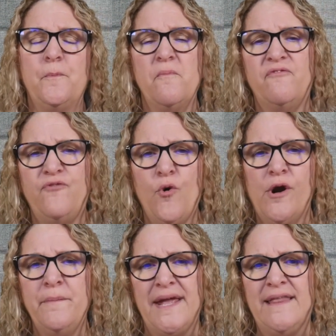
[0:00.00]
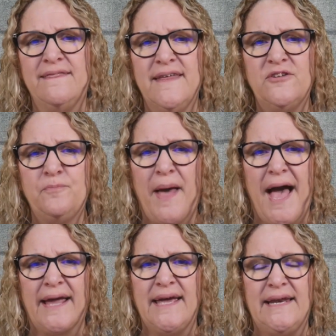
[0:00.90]
form in this
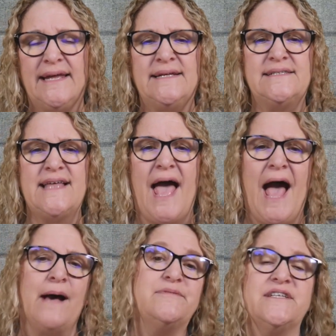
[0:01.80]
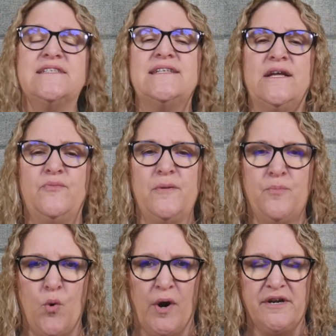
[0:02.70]
packet is the absentee
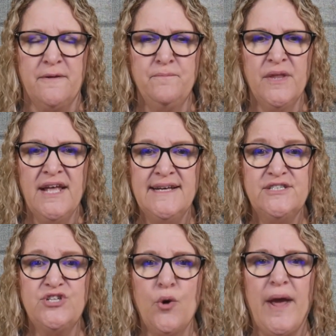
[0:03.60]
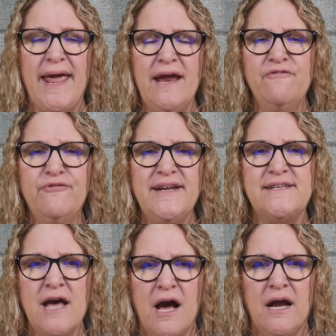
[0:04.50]
report. So every
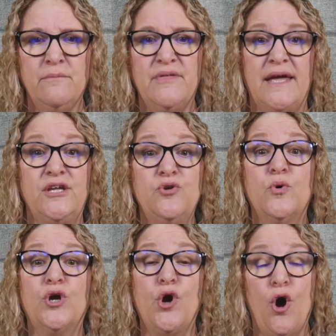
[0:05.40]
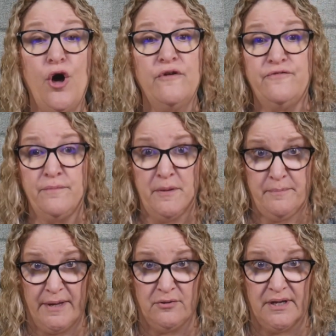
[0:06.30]
time that you are gone from the
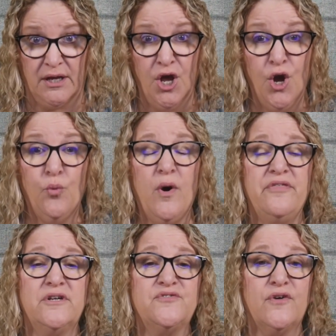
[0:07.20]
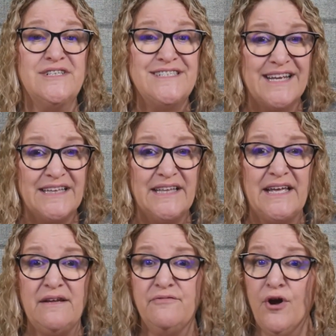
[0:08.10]
building, whether it's for sick
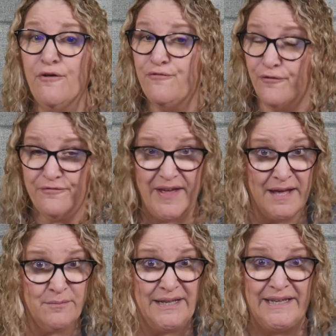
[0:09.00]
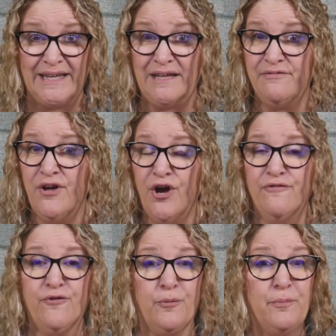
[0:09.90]
leave, for family leave,
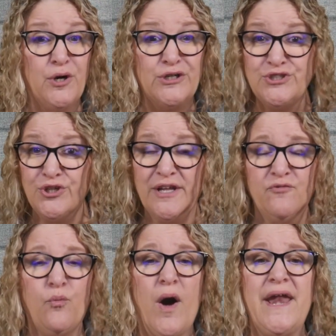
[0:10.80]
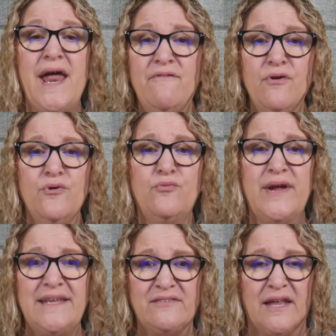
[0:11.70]
for personal leave, whatever the
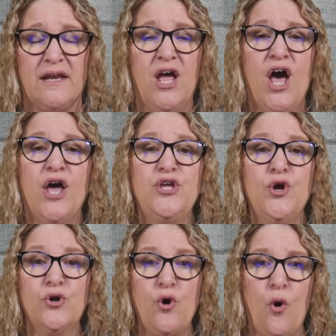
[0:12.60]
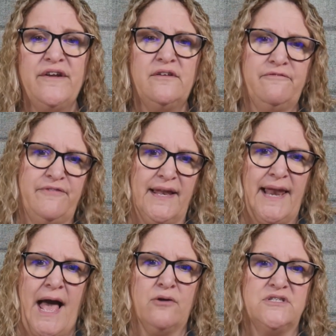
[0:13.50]
reason, you're going to fill
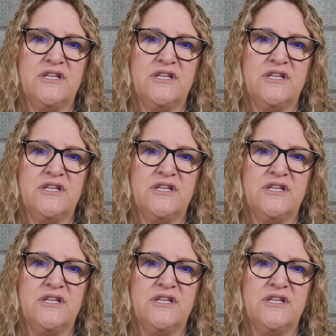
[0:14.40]
out